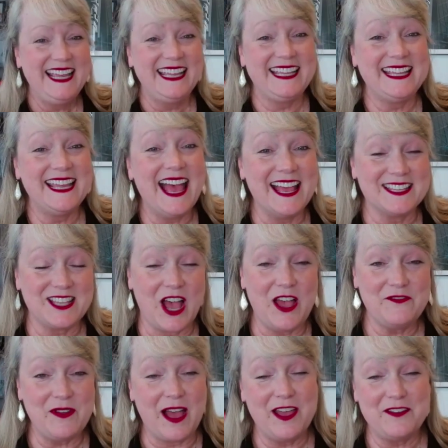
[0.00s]
Yes,
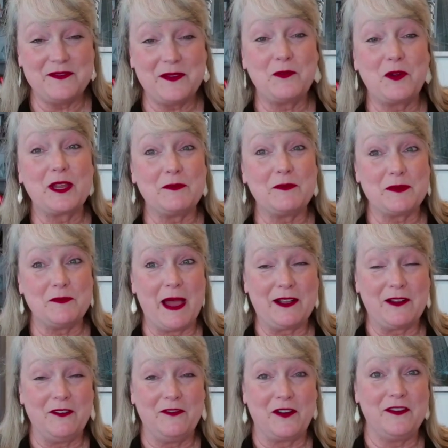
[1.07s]
I've been working with
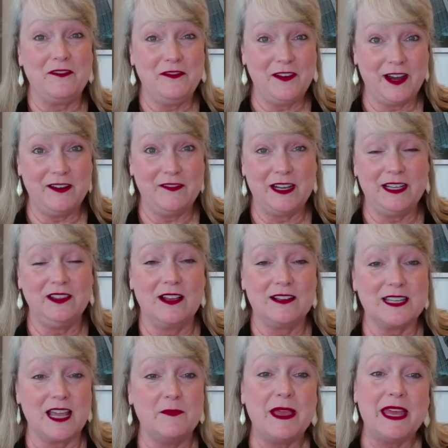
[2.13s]
Michael for a very, very long
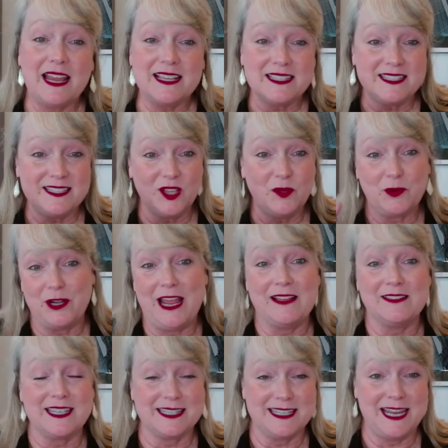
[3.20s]
time, and I still
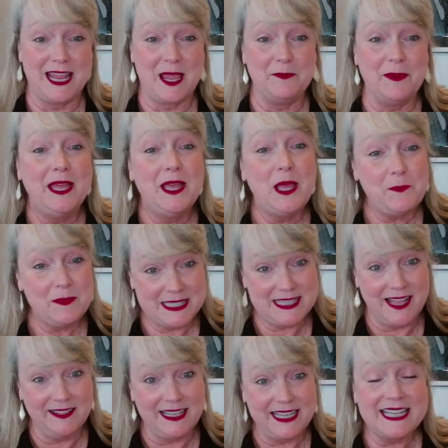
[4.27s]
pronounce his name
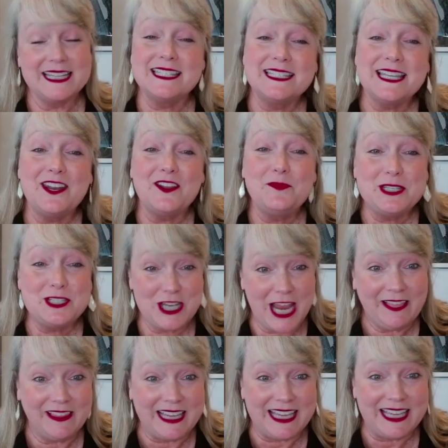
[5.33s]
Baccelli instead of
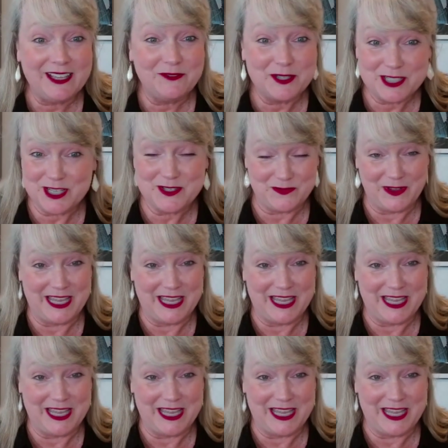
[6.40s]
Baccelli, which is